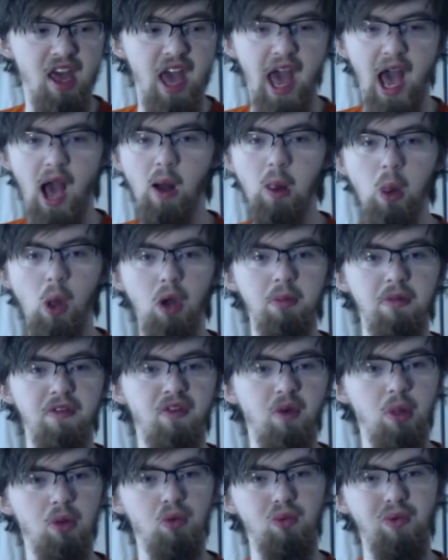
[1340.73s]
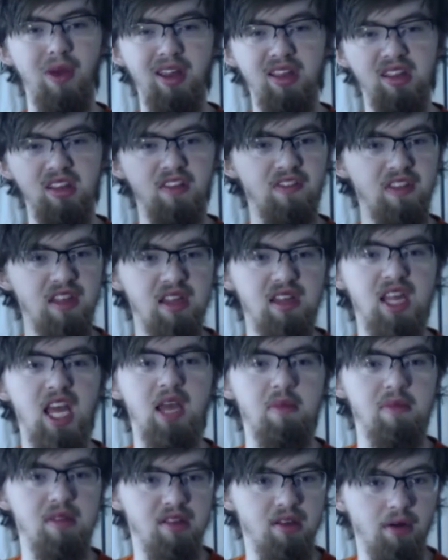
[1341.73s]
how long before the rest of these
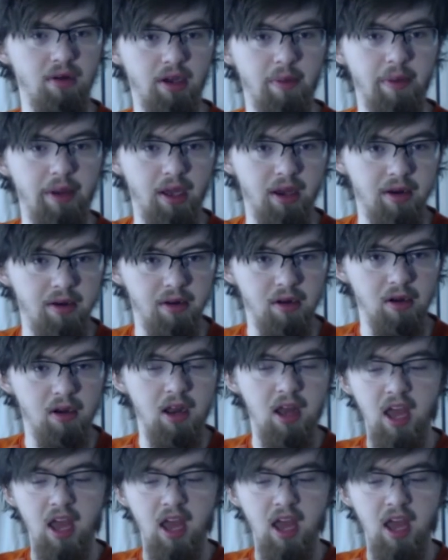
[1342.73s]
games start going under?